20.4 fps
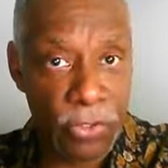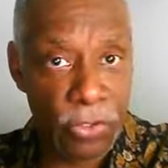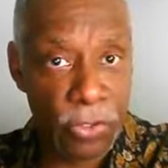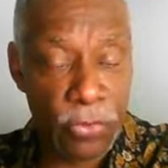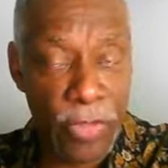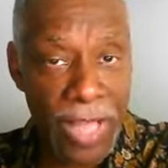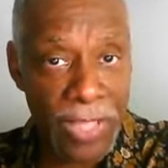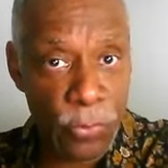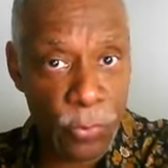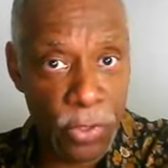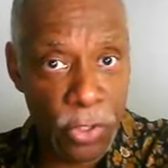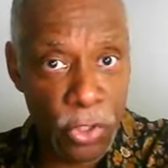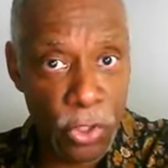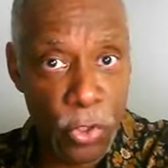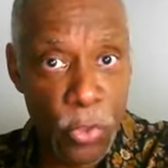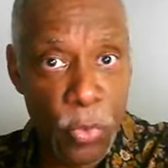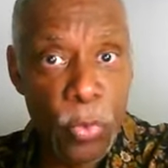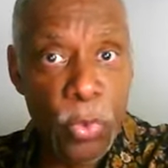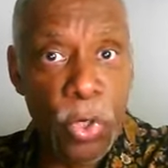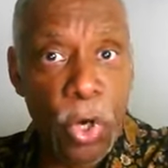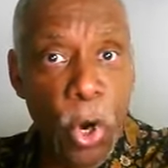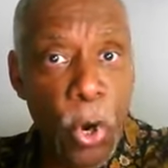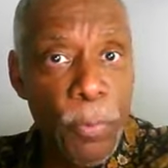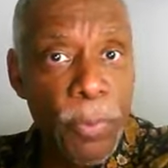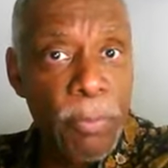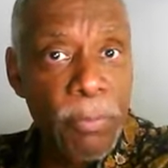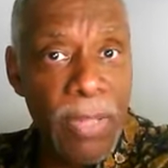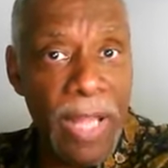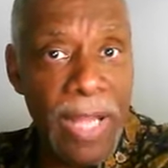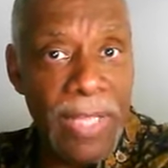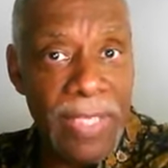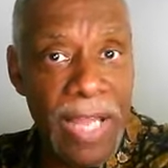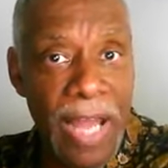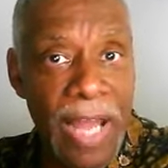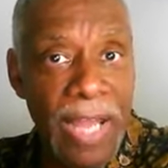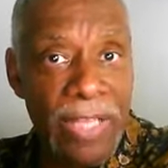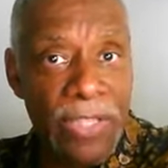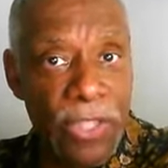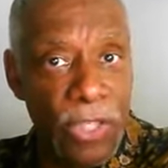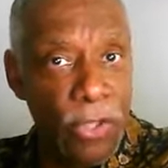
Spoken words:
So that's what you will open blind eyes.